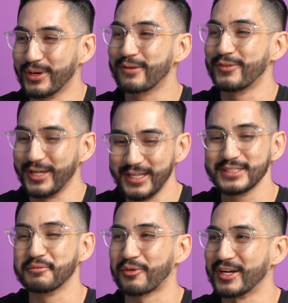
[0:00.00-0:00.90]
Bigfoot is
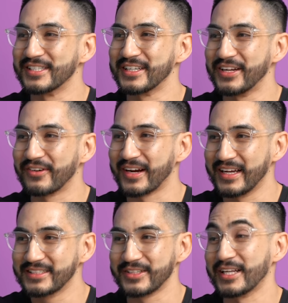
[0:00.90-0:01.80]
a president,
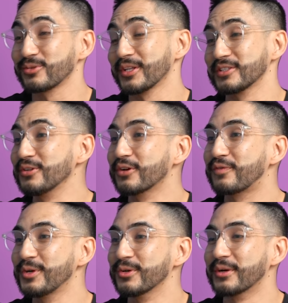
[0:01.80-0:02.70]
right? So that's why there's only a
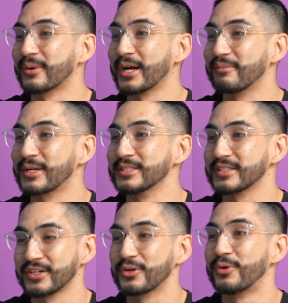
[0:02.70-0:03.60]
few of them, right? Because uh,
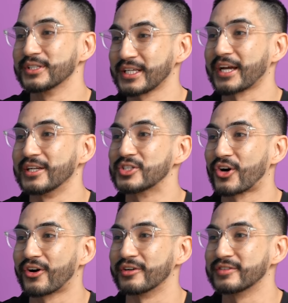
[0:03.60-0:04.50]
they're the ones like in
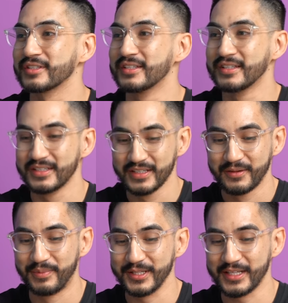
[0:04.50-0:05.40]
charge. That's true.
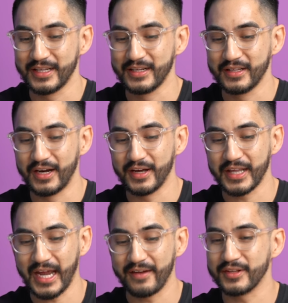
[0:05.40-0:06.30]
But then uh,
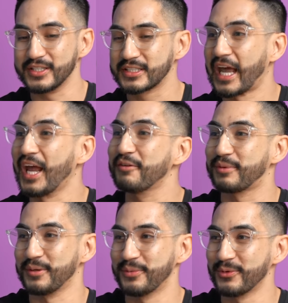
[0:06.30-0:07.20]
they have these cave
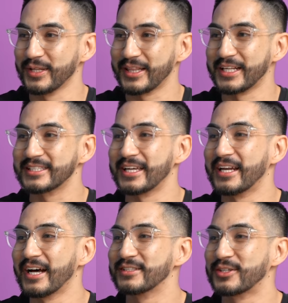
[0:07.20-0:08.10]
people that they
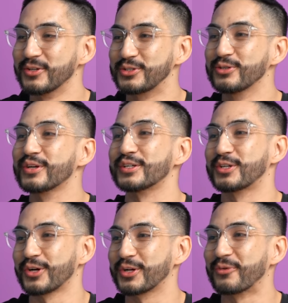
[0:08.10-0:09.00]
send out to go do their
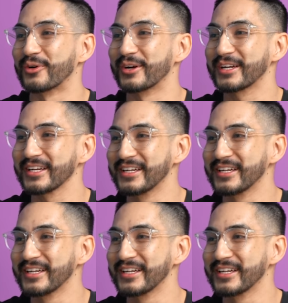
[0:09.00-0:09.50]
dirty work,